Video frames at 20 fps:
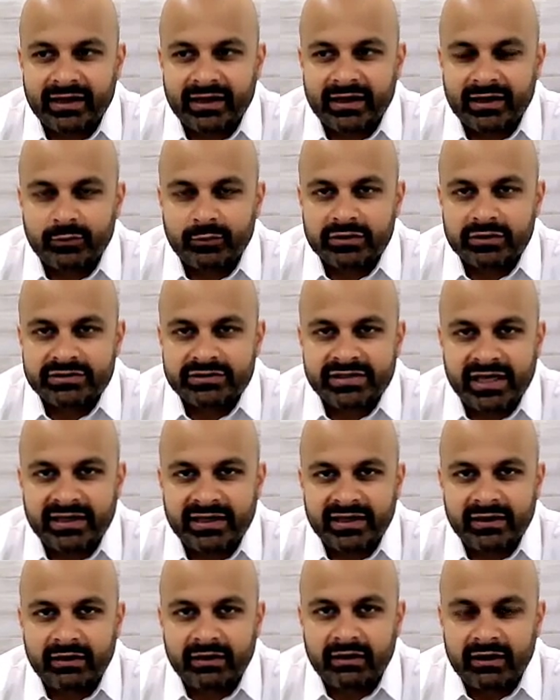uh, we're
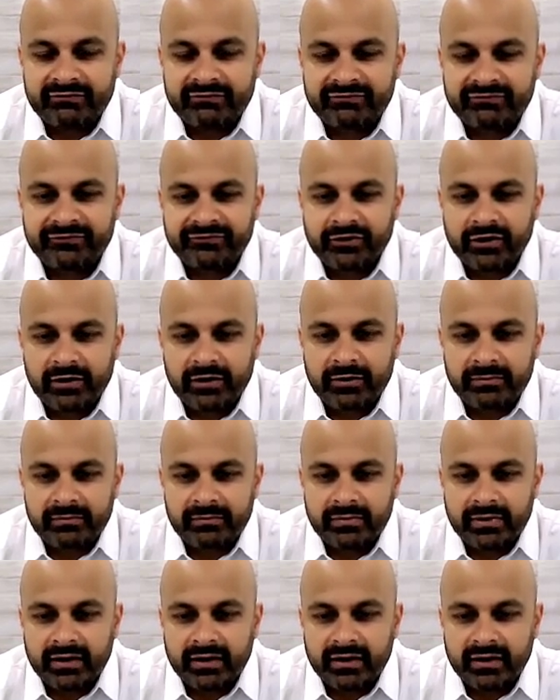taking off
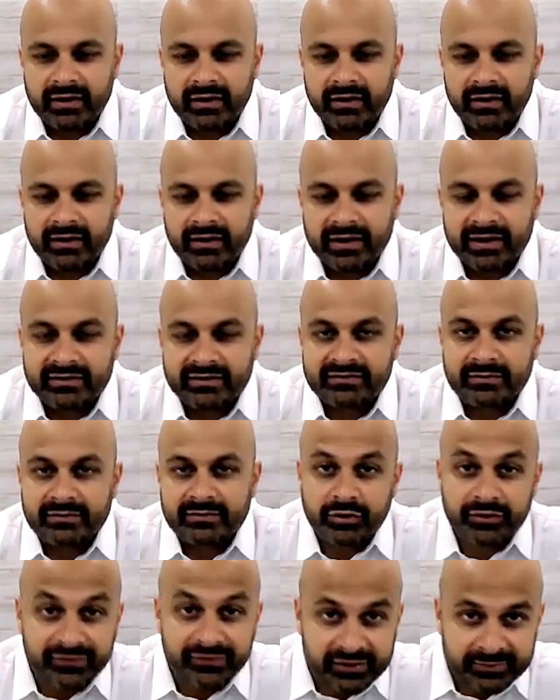from uh, I guess the
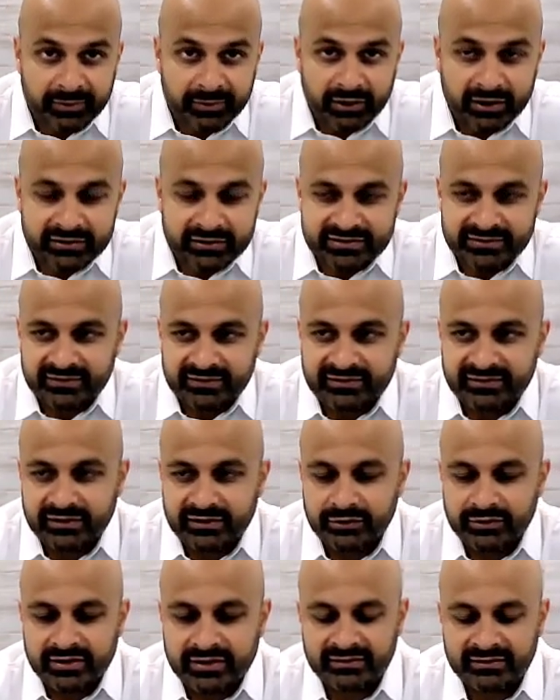previous parts of the
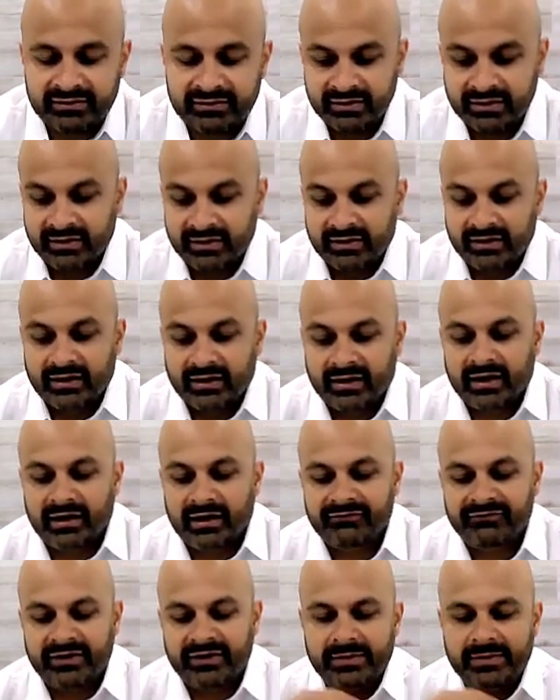series.
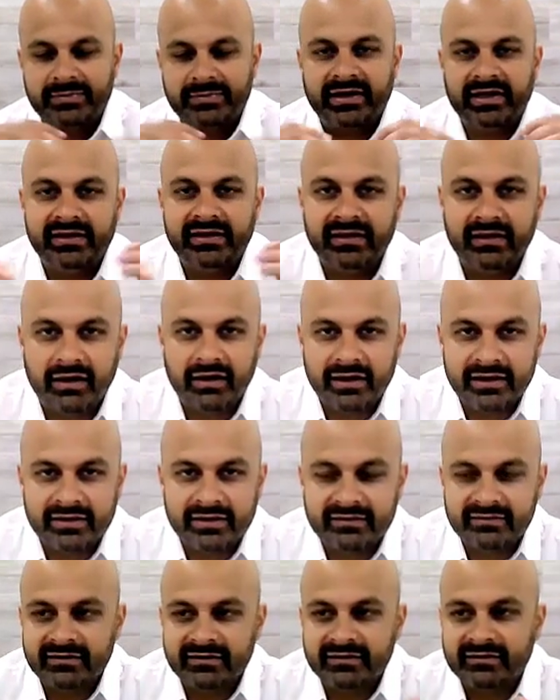Uh, if anybody in the
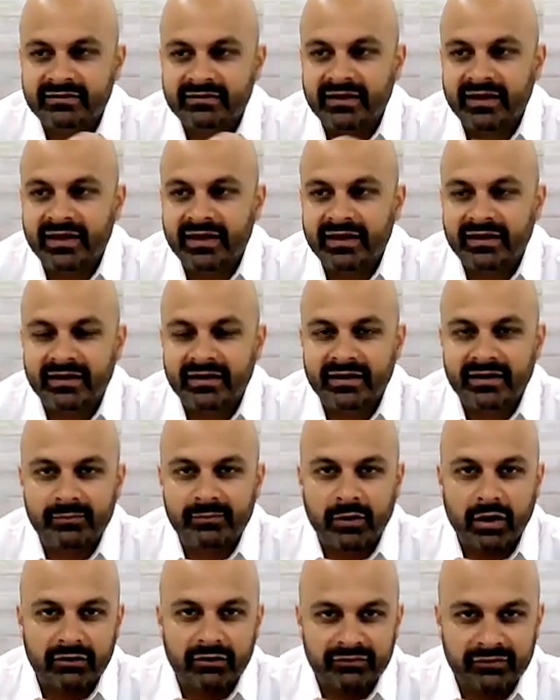audience is a, a
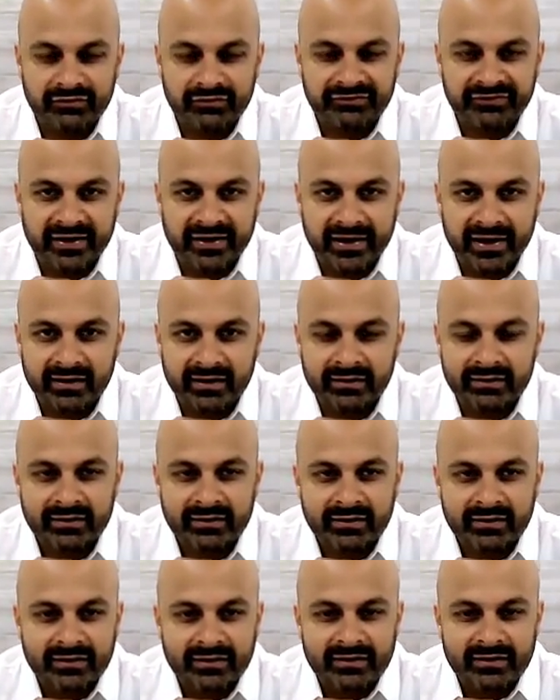Marvel fan,
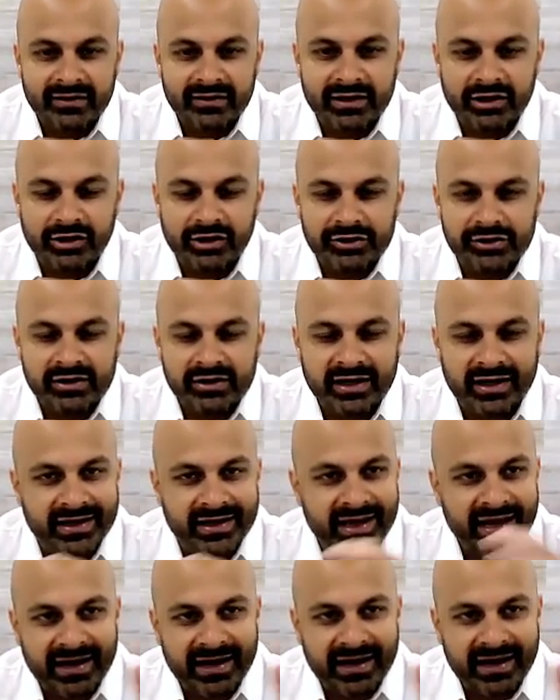you know you kind
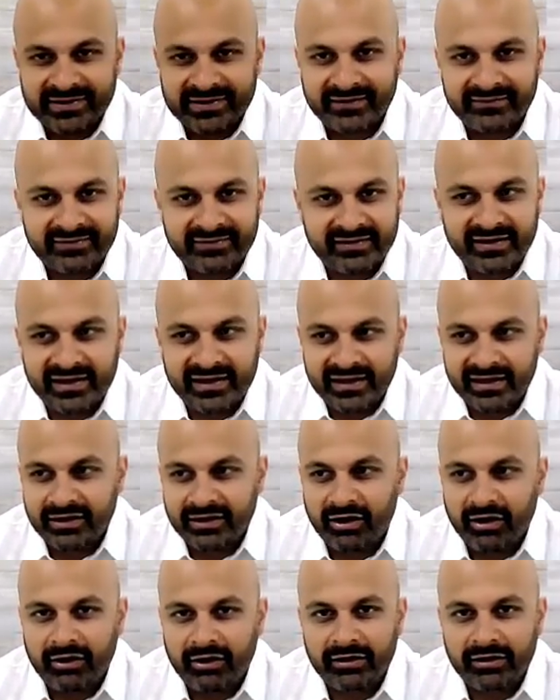of have to have seen
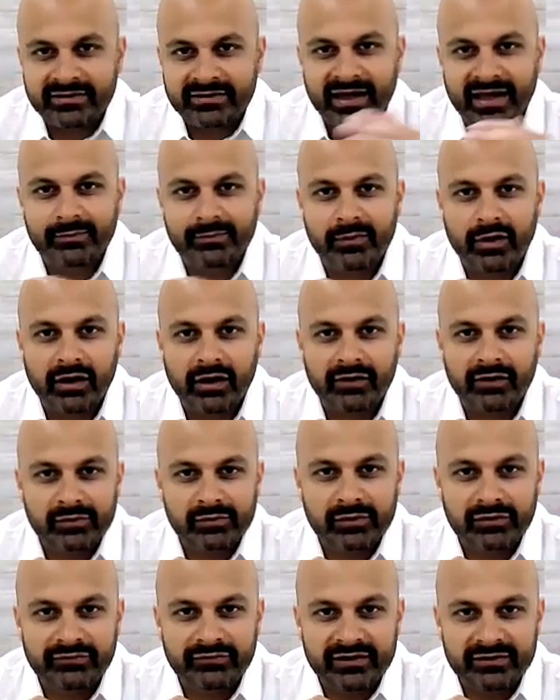all ten Marvel
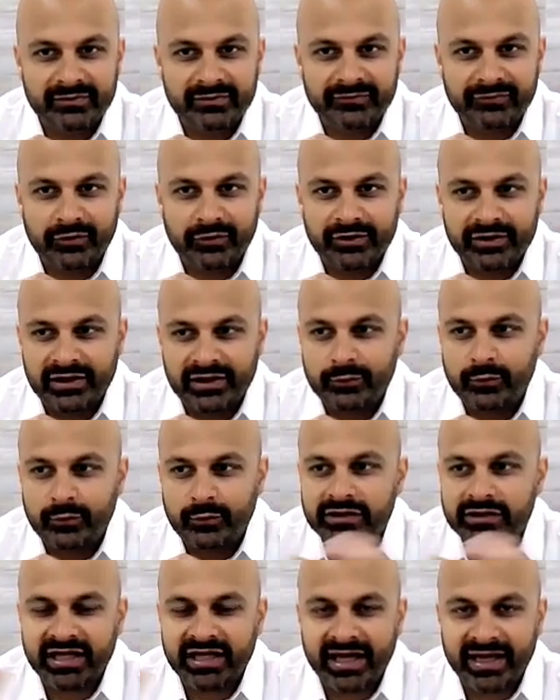movies before you can
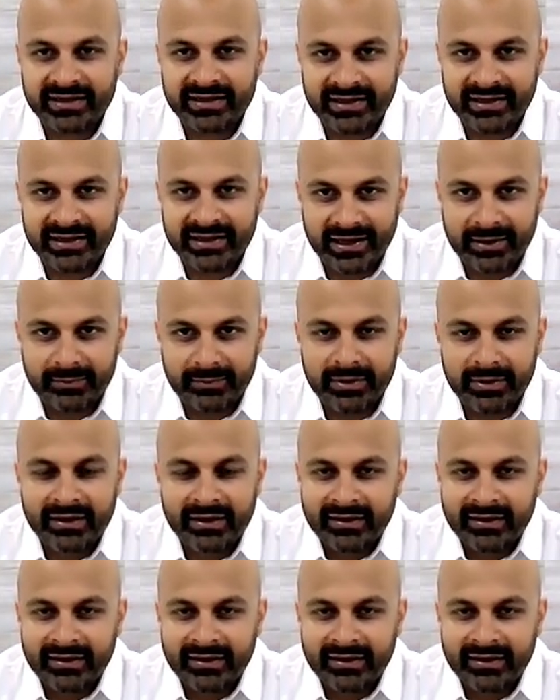watch Endgame.